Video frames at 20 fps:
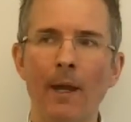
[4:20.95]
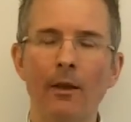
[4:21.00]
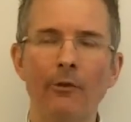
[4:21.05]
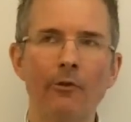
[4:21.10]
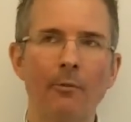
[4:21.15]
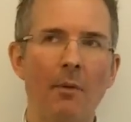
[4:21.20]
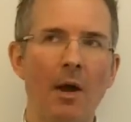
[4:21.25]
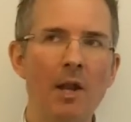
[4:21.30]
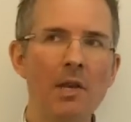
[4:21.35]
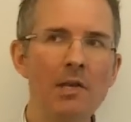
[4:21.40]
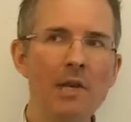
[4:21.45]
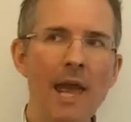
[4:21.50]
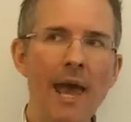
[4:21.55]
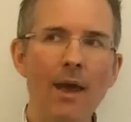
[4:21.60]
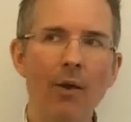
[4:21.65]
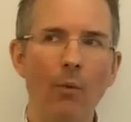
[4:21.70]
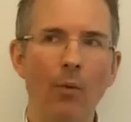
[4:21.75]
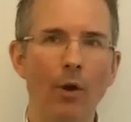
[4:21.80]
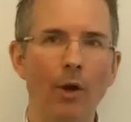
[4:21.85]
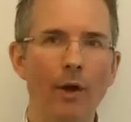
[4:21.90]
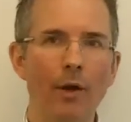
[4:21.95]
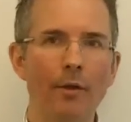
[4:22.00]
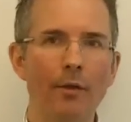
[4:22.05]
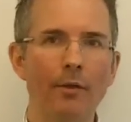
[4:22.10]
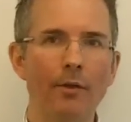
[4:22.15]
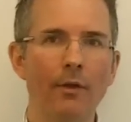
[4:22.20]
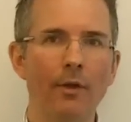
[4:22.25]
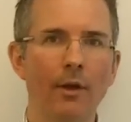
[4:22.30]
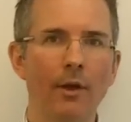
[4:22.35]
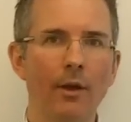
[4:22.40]
So my net
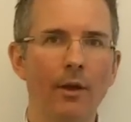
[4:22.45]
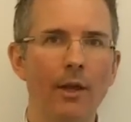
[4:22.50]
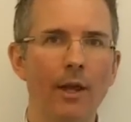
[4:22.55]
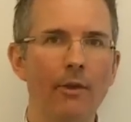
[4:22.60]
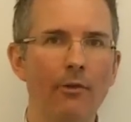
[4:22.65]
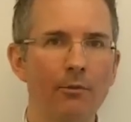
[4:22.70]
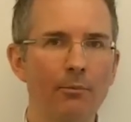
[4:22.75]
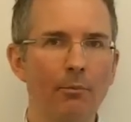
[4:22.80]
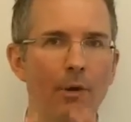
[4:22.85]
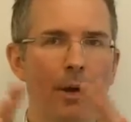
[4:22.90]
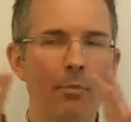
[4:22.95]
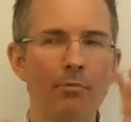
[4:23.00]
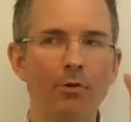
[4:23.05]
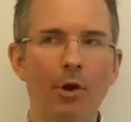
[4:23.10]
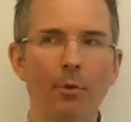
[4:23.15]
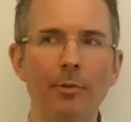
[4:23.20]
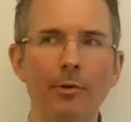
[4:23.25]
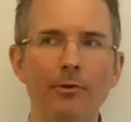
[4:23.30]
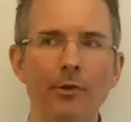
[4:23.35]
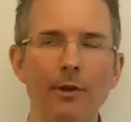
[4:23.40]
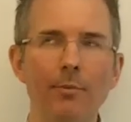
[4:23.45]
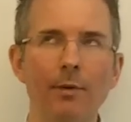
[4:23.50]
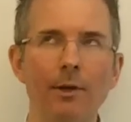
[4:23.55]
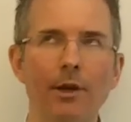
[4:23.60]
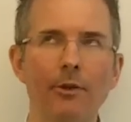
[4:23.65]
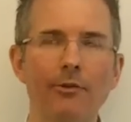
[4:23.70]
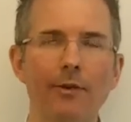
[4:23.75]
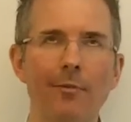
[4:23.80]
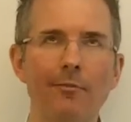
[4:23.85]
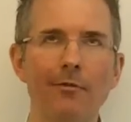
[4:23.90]
worth isn't my property
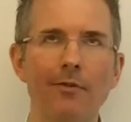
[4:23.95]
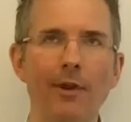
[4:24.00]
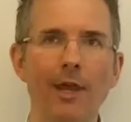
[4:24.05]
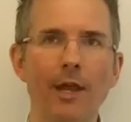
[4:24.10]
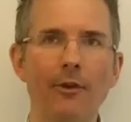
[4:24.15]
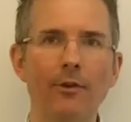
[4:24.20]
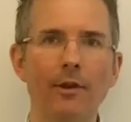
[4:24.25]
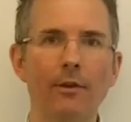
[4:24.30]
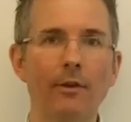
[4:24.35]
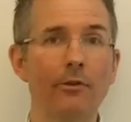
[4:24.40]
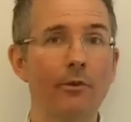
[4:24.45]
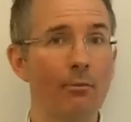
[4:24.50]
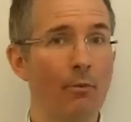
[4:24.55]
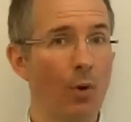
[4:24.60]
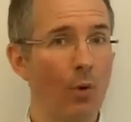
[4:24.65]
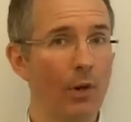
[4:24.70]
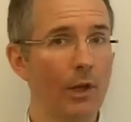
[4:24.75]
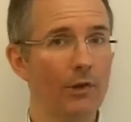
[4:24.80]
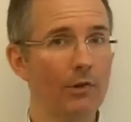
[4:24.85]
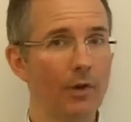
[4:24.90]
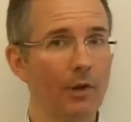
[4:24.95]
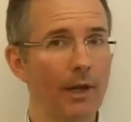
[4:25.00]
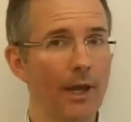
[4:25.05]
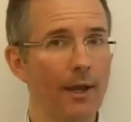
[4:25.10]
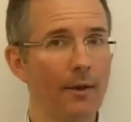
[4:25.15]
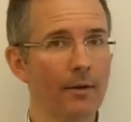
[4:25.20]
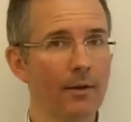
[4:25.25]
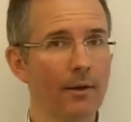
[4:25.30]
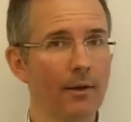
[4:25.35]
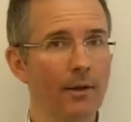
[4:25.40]
because I'm forgetting there's a mortgage on it.